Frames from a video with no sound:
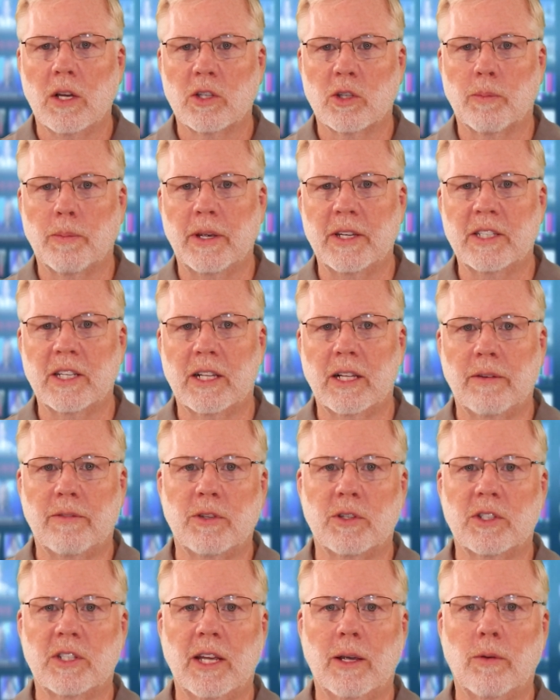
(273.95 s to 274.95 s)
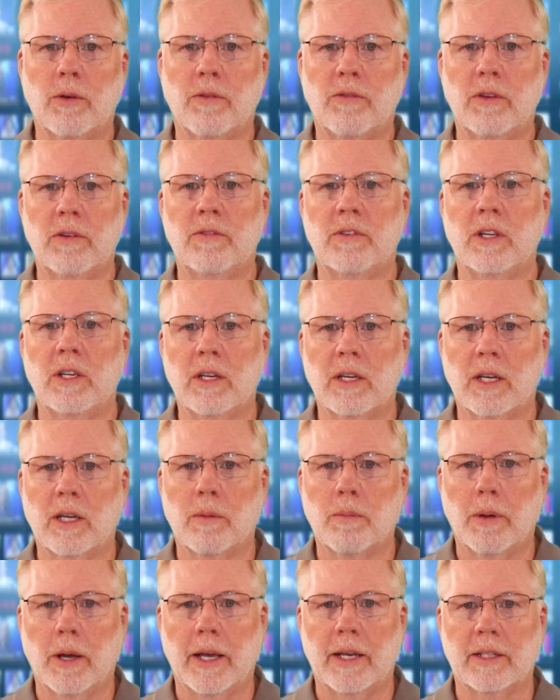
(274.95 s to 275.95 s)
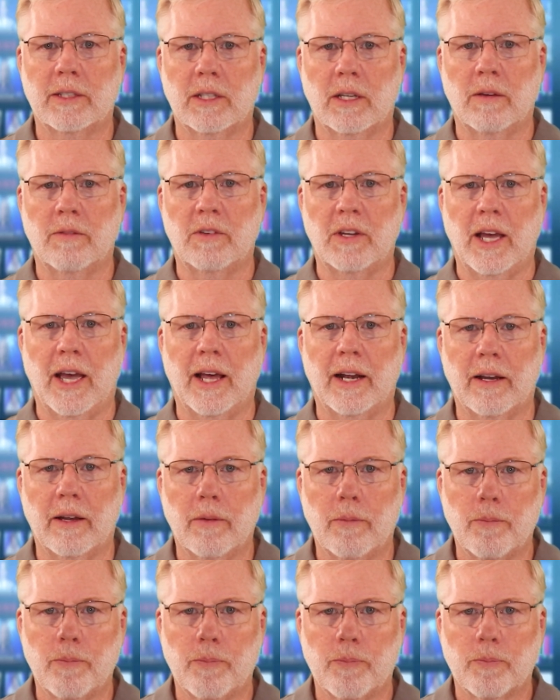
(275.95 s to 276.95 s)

So basically, if you stay with 15 gigabytes of data